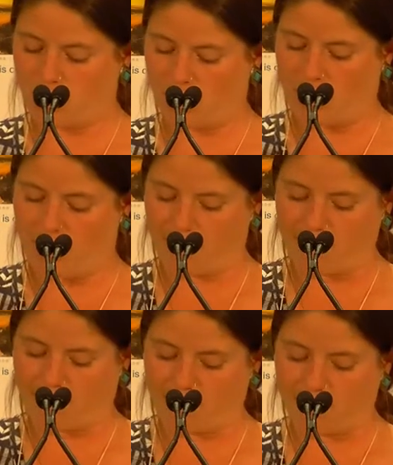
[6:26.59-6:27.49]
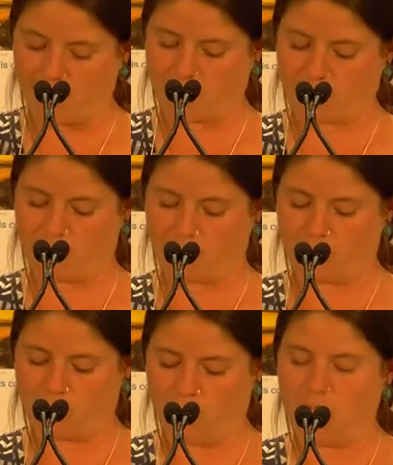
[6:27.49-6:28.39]
with the Abenaki people
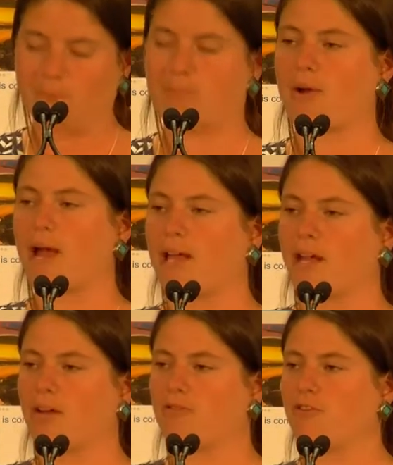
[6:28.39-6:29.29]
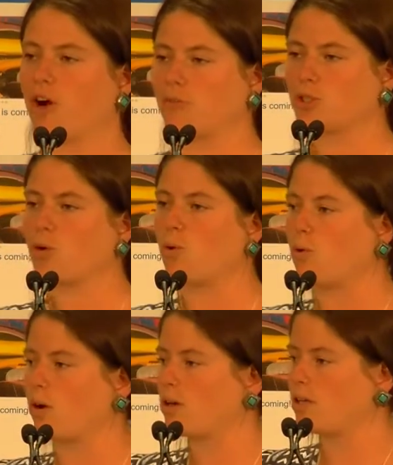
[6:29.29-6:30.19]
who bred and farmed
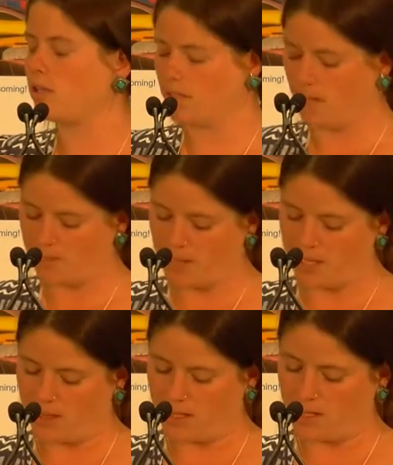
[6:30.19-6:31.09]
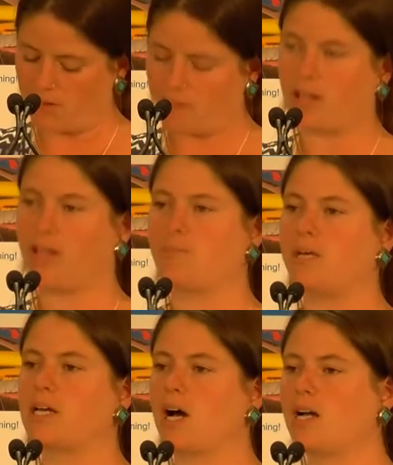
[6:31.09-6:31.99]
corn in the Intervale. And
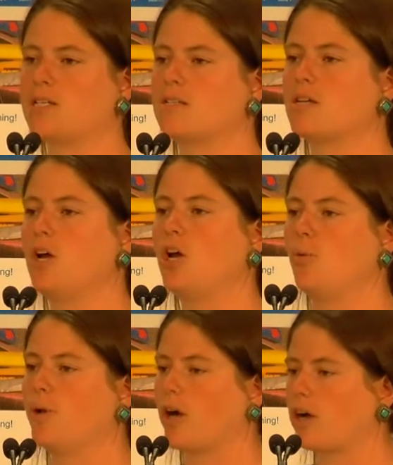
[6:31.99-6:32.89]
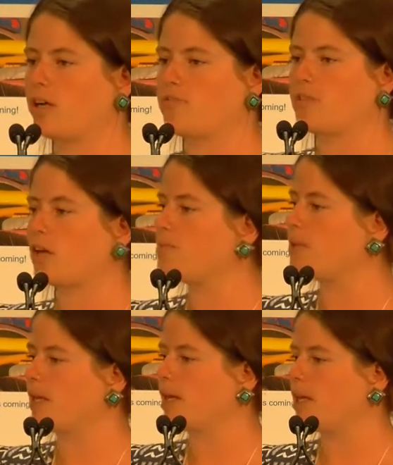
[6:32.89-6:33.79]
because we are in a
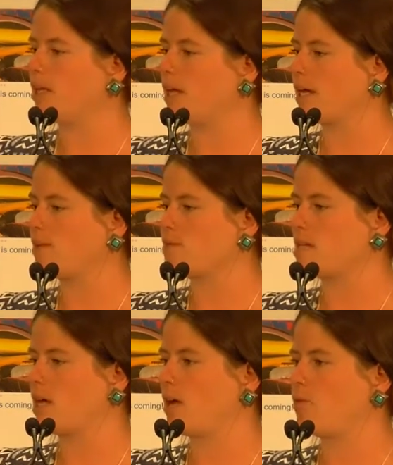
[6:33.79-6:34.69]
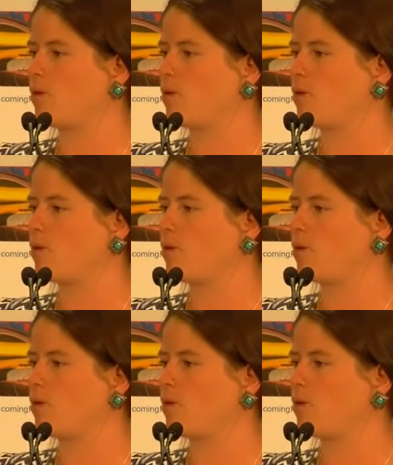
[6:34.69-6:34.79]
floodplain, and like I was saying,